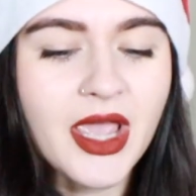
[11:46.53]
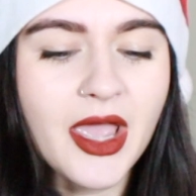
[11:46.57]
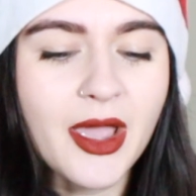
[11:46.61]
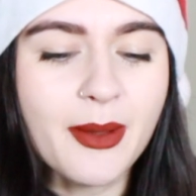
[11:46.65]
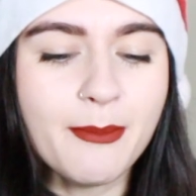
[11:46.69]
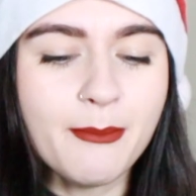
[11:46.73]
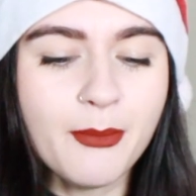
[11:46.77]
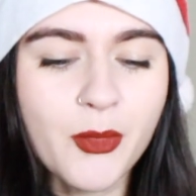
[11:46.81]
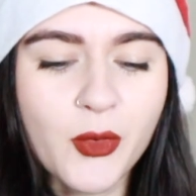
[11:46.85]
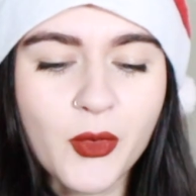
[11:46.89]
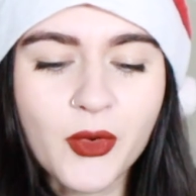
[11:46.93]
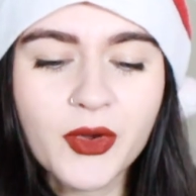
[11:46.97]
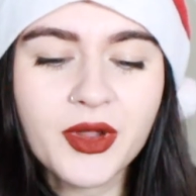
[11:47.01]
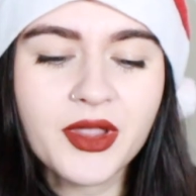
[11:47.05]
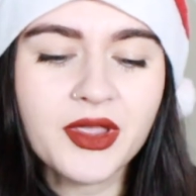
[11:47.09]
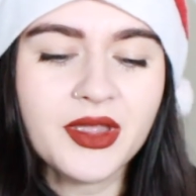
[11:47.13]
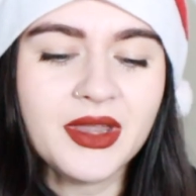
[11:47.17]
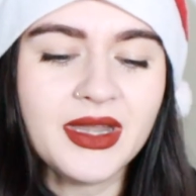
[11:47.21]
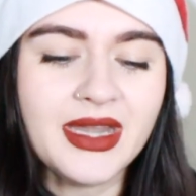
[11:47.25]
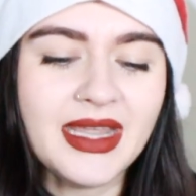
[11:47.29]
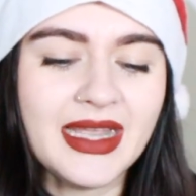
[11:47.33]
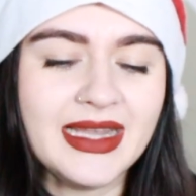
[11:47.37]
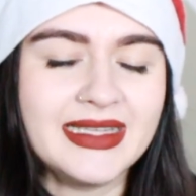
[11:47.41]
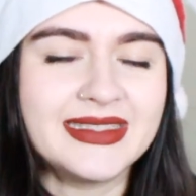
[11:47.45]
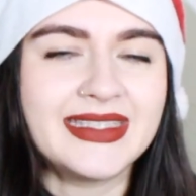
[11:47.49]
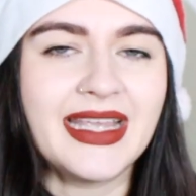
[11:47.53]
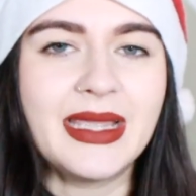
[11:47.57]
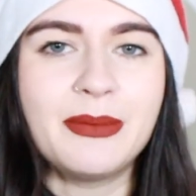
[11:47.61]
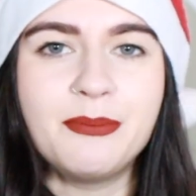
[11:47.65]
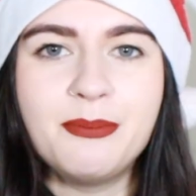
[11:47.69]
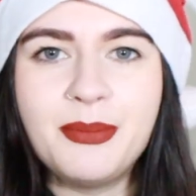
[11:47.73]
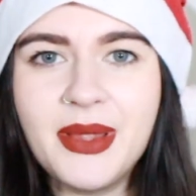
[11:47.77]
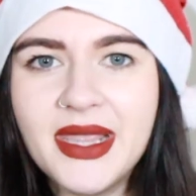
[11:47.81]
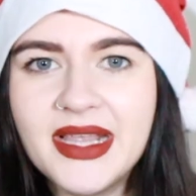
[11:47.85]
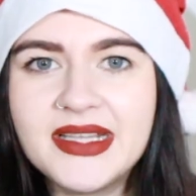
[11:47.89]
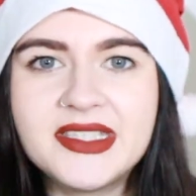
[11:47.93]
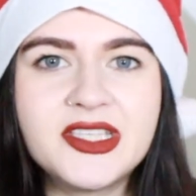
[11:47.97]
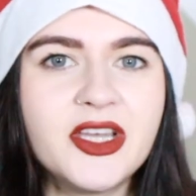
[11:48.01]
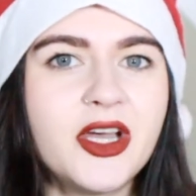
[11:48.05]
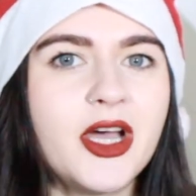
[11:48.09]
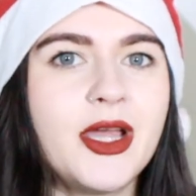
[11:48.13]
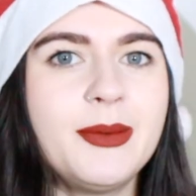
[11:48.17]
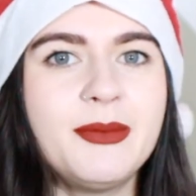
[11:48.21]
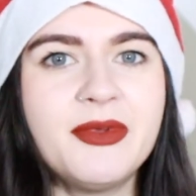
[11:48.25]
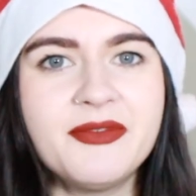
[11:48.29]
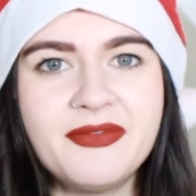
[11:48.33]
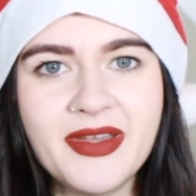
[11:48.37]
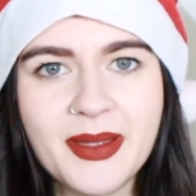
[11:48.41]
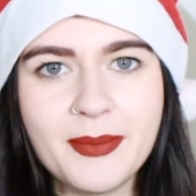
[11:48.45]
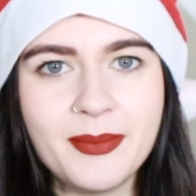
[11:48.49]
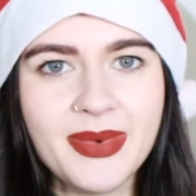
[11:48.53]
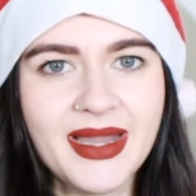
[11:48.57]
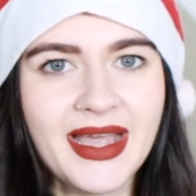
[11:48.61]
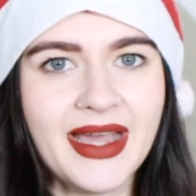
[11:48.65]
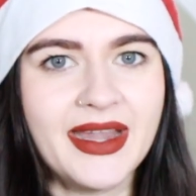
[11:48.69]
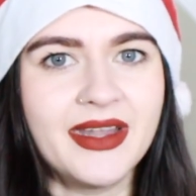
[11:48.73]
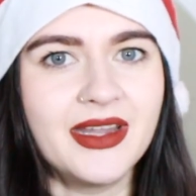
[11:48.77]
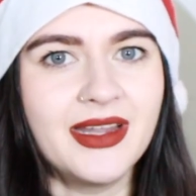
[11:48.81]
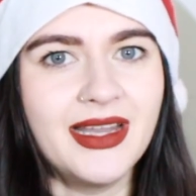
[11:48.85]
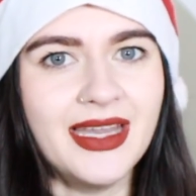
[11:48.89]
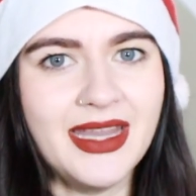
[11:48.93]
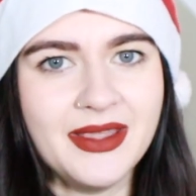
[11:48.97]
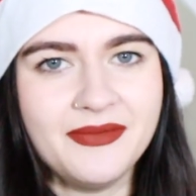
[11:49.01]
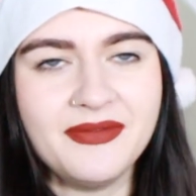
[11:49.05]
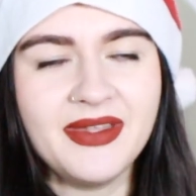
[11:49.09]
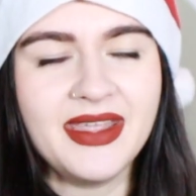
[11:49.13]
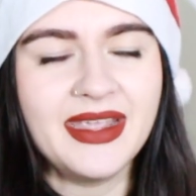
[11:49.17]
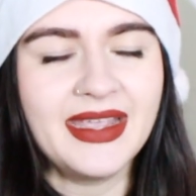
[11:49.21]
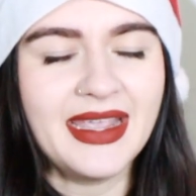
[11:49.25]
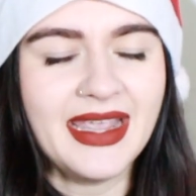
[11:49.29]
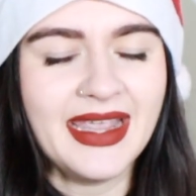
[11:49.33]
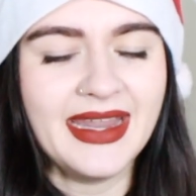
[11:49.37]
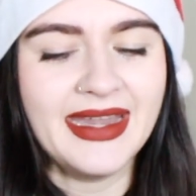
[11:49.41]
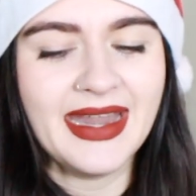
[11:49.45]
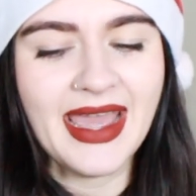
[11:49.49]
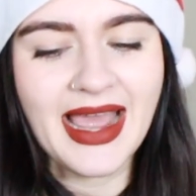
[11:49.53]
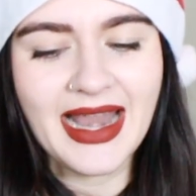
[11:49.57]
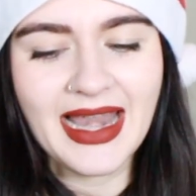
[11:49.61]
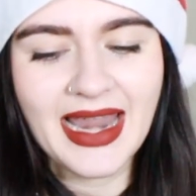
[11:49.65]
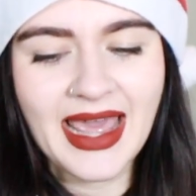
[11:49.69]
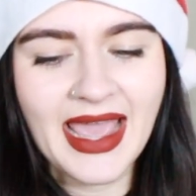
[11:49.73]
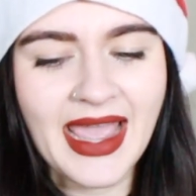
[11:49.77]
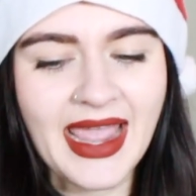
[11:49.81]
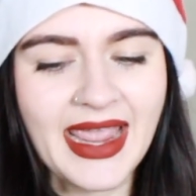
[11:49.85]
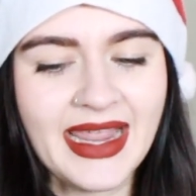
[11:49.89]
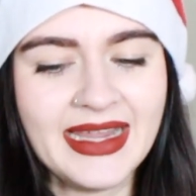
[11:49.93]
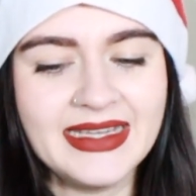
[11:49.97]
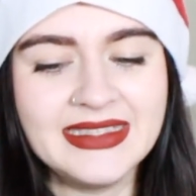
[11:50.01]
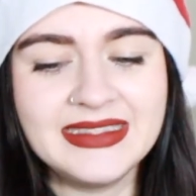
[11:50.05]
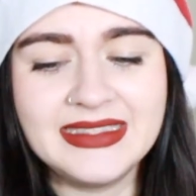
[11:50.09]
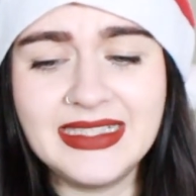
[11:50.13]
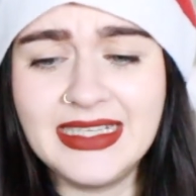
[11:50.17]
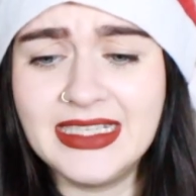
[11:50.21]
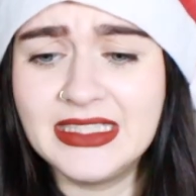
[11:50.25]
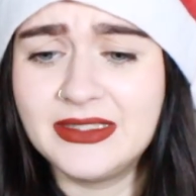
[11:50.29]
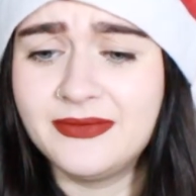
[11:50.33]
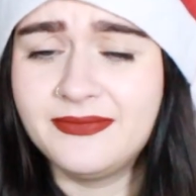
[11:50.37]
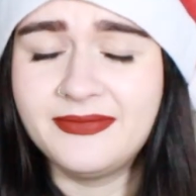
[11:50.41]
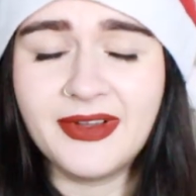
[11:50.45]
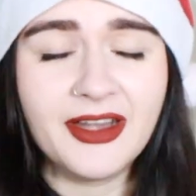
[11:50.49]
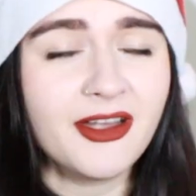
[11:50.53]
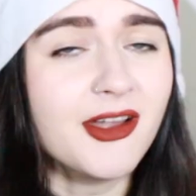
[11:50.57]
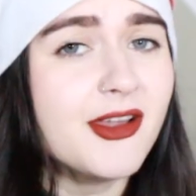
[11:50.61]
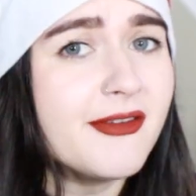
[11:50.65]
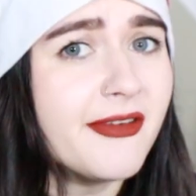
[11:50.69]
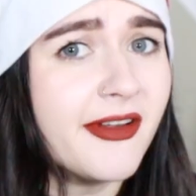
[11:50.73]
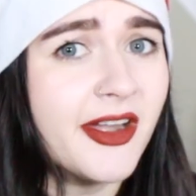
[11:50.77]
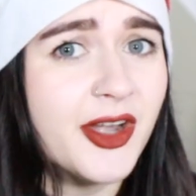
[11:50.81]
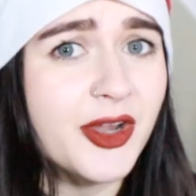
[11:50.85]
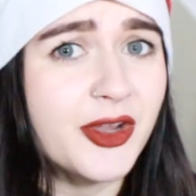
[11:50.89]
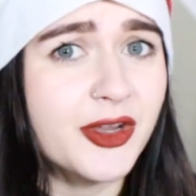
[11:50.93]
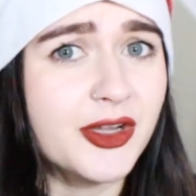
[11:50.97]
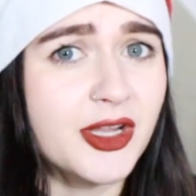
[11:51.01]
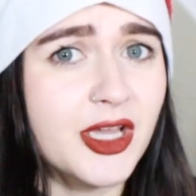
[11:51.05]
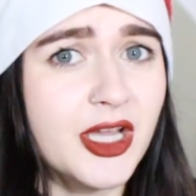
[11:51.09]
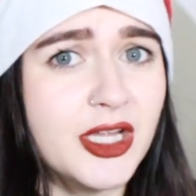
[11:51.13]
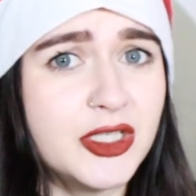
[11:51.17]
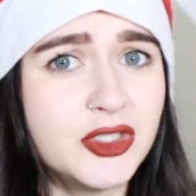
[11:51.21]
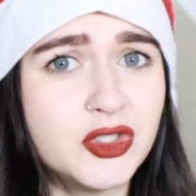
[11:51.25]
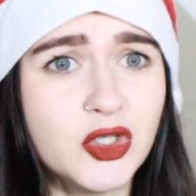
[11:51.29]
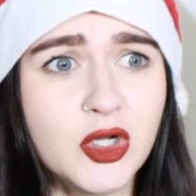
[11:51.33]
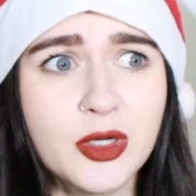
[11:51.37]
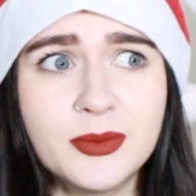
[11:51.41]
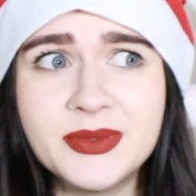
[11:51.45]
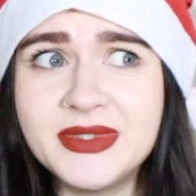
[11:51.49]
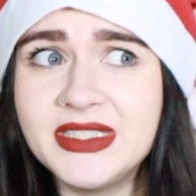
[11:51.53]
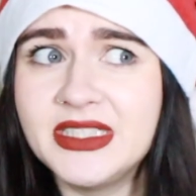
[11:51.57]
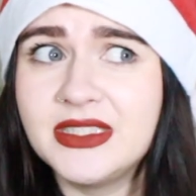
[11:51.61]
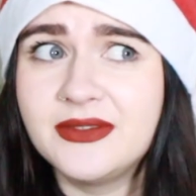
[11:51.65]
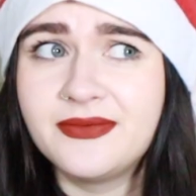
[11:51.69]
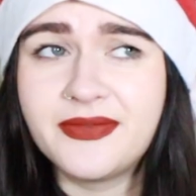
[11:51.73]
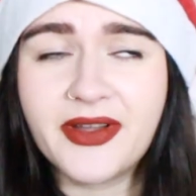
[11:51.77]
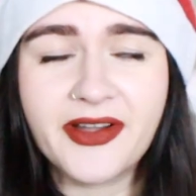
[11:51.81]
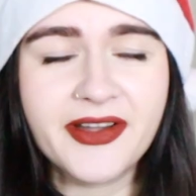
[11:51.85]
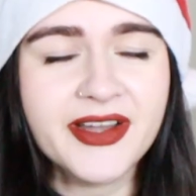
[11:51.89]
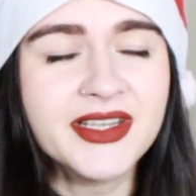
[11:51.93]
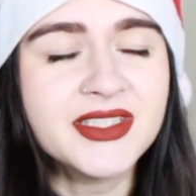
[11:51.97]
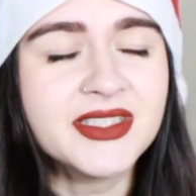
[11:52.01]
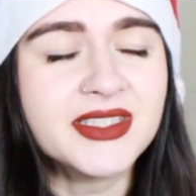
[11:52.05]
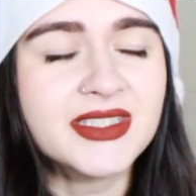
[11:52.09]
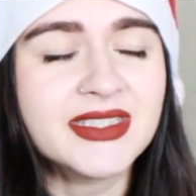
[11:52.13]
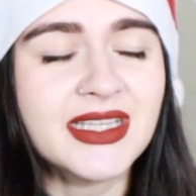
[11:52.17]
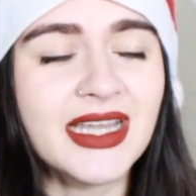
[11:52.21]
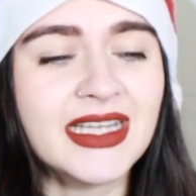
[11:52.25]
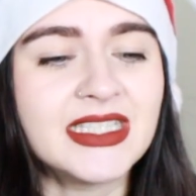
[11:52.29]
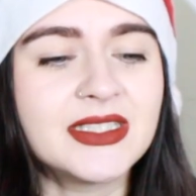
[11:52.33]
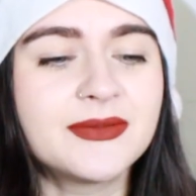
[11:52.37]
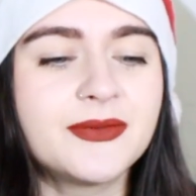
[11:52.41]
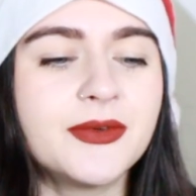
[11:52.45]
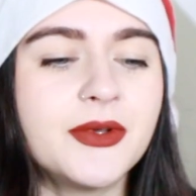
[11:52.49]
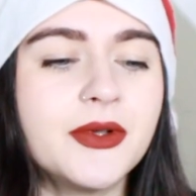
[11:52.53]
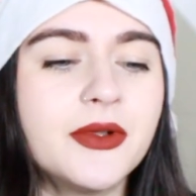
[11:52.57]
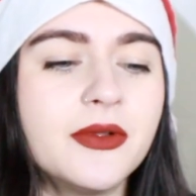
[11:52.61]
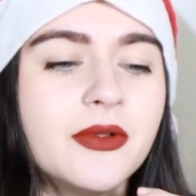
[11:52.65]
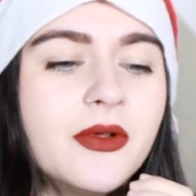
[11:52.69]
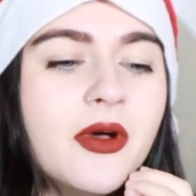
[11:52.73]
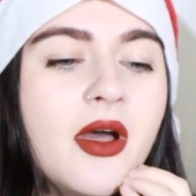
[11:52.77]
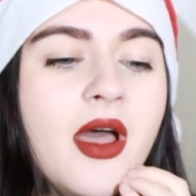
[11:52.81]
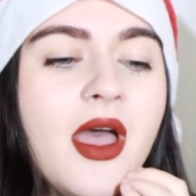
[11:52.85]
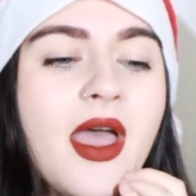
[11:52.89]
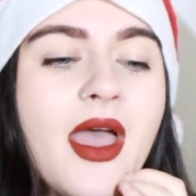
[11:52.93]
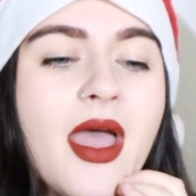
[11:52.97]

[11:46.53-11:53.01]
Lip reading: Morgan is a big-time event planner living in LA. She is very, very good at her job. She's very successful.